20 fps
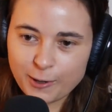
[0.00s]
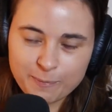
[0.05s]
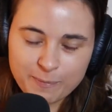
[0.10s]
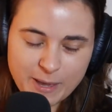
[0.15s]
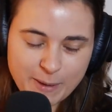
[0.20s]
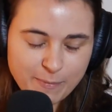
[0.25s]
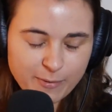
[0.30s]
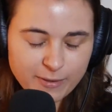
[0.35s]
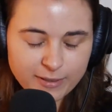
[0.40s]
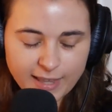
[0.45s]

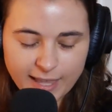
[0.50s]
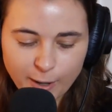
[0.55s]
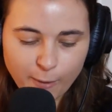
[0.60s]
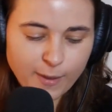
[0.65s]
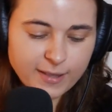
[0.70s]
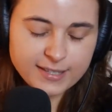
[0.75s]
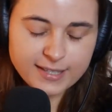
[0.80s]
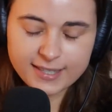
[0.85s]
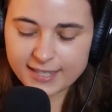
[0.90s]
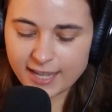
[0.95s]
people like
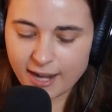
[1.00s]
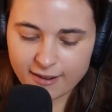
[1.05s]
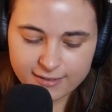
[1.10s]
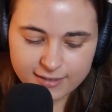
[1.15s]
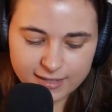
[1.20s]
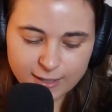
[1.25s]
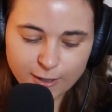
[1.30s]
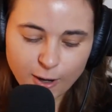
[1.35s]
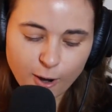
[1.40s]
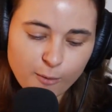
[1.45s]
Quentin
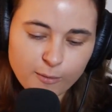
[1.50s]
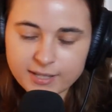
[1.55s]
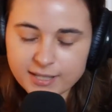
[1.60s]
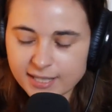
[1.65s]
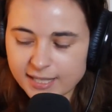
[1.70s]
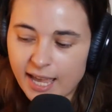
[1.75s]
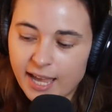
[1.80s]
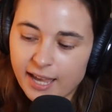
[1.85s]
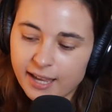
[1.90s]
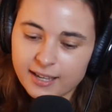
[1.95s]
Tarantino will
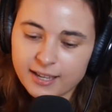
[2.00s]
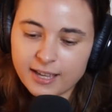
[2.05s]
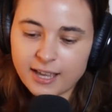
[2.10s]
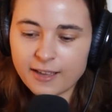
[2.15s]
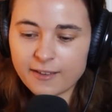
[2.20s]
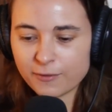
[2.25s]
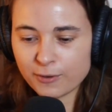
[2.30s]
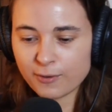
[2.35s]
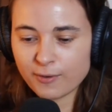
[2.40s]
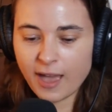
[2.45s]
say,
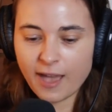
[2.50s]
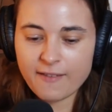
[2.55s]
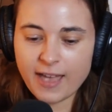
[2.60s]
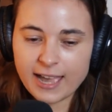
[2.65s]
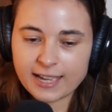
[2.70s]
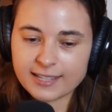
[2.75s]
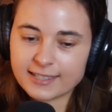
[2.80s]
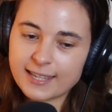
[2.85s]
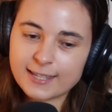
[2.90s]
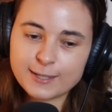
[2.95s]
if you have
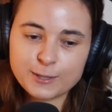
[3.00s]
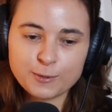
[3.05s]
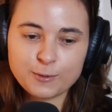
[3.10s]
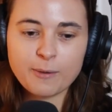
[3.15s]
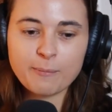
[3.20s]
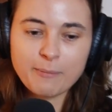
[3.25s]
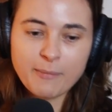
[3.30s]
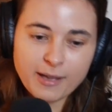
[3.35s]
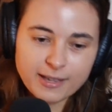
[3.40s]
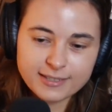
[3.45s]
access to
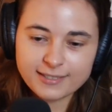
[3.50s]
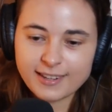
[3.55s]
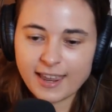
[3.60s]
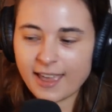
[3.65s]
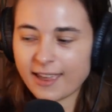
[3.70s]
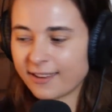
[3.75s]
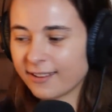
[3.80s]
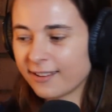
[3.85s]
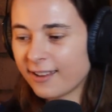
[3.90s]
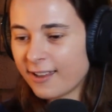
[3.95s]
a
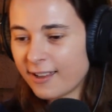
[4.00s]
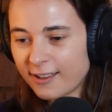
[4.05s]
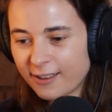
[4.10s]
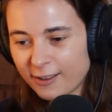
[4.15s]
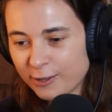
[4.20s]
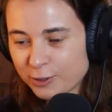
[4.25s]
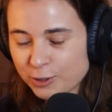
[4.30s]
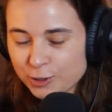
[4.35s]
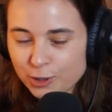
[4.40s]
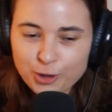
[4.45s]
Mustang,
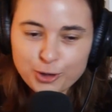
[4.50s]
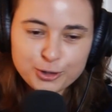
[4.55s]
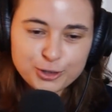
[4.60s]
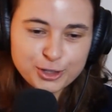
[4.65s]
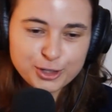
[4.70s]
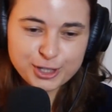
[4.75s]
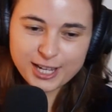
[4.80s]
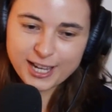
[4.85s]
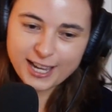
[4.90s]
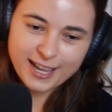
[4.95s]
a
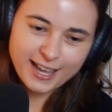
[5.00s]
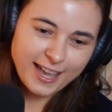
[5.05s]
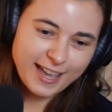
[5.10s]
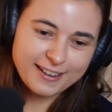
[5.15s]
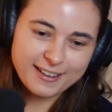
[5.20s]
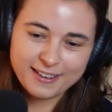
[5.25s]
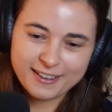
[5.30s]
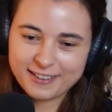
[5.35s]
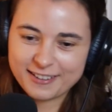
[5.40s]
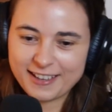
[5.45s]
church, and
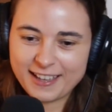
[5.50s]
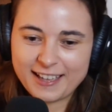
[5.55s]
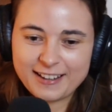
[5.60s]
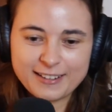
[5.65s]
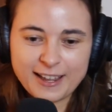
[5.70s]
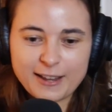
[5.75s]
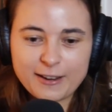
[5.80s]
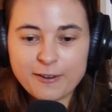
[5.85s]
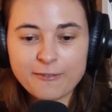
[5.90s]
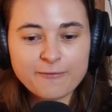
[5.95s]

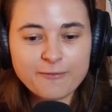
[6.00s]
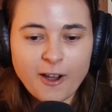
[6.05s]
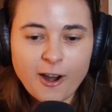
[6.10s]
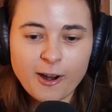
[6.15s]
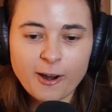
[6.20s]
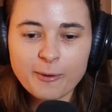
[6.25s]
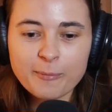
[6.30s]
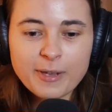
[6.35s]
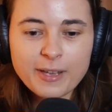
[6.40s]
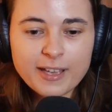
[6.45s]
a
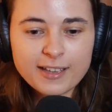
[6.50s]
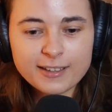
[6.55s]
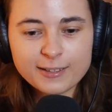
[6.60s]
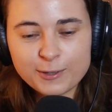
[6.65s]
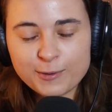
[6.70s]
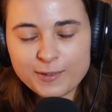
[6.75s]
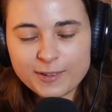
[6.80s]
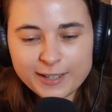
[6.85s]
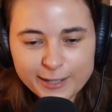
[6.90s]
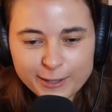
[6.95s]
farm,
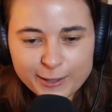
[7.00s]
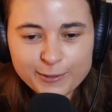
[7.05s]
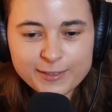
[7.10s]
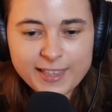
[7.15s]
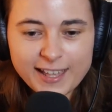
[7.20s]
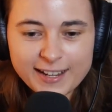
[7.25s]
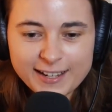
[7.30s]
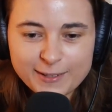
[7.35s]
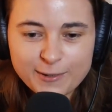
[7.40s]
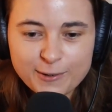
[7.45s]
you include
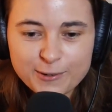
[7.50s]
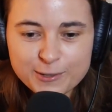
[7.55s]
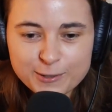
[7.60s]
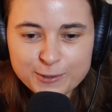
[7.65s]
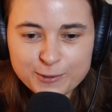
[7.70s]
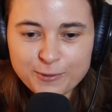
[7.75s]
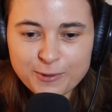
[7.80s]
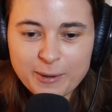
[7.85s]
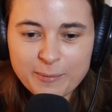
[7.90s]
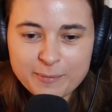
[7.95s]
that in your
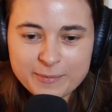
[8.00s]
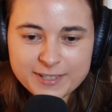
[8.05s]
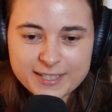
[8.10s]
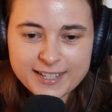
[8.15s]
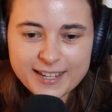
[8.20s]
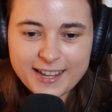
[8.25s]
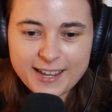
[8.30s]
script.